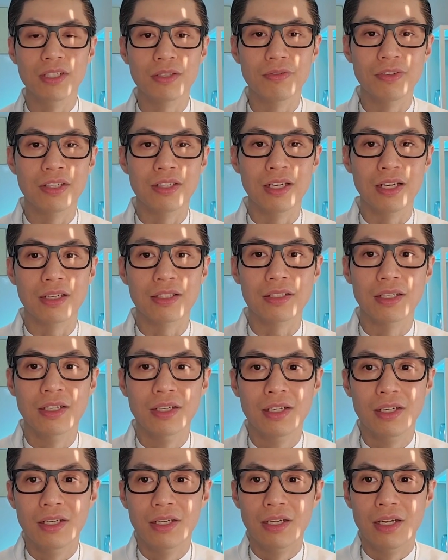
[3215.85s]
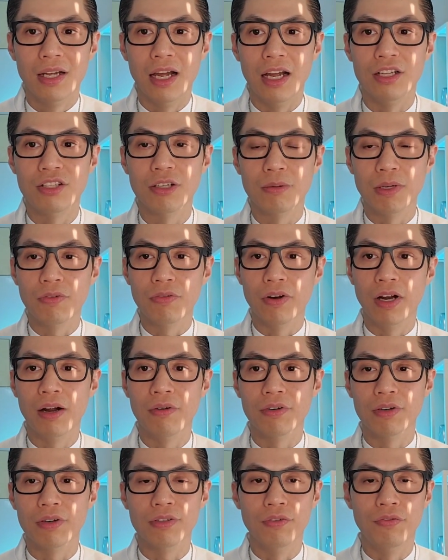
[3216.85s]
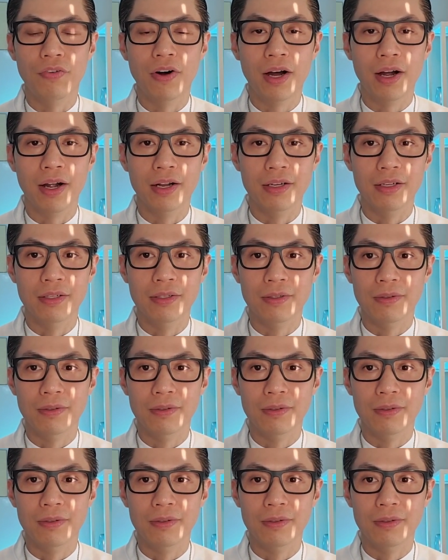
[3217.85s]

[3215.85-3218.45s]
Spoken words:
different things, and it took me forever to find